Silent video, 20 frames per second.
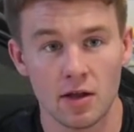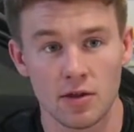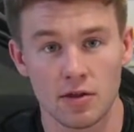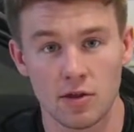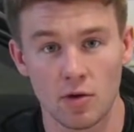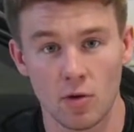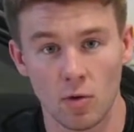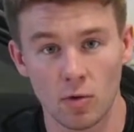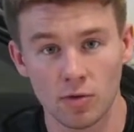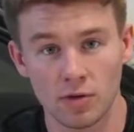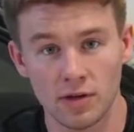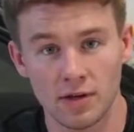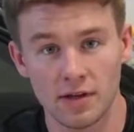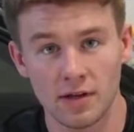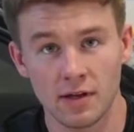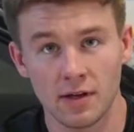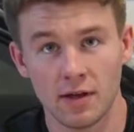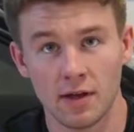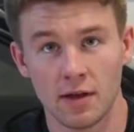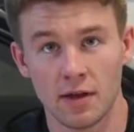The
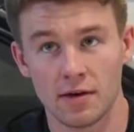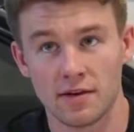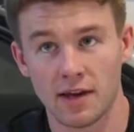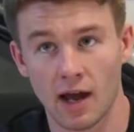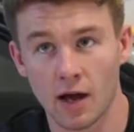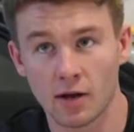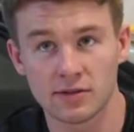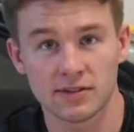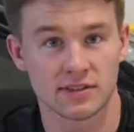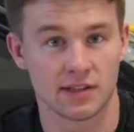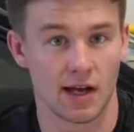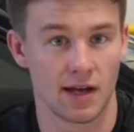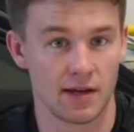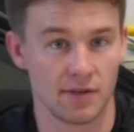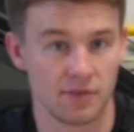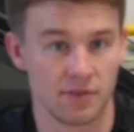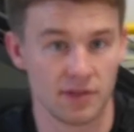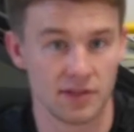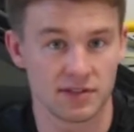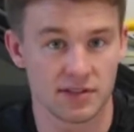only downside
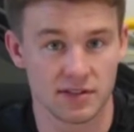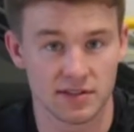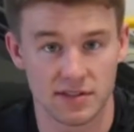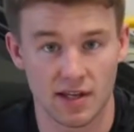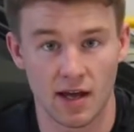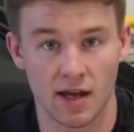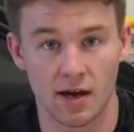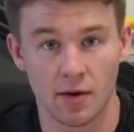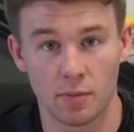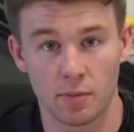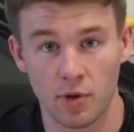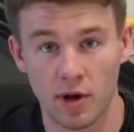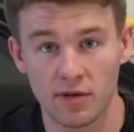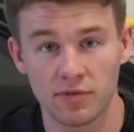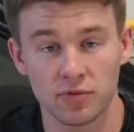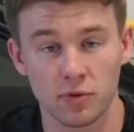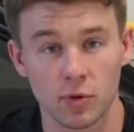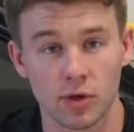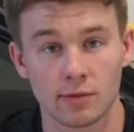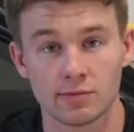of this is that brake
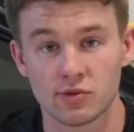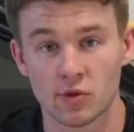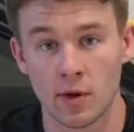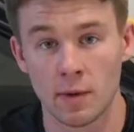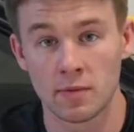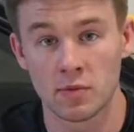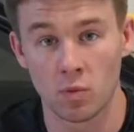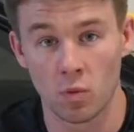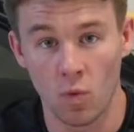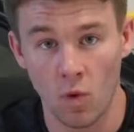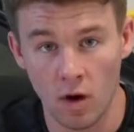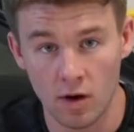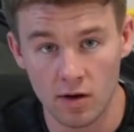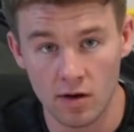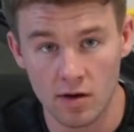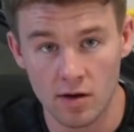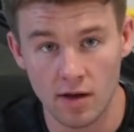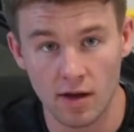fluid absorbs water,